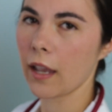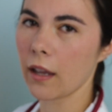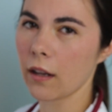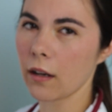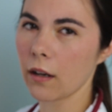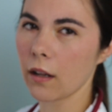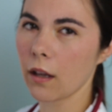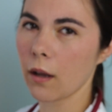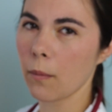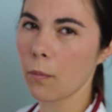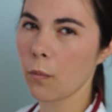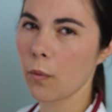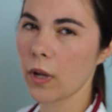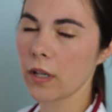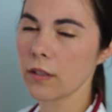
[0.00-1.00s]
And
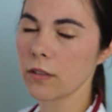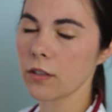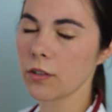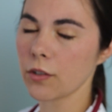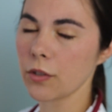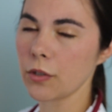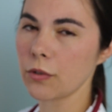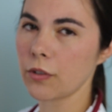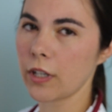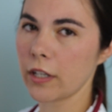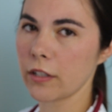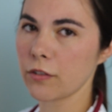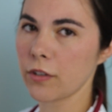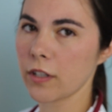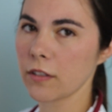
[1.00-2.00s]
what is your
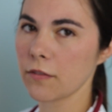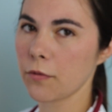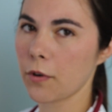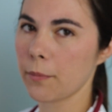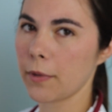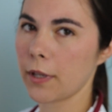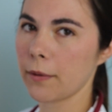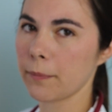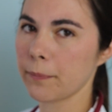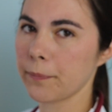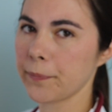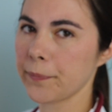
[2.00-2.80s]
street address for me?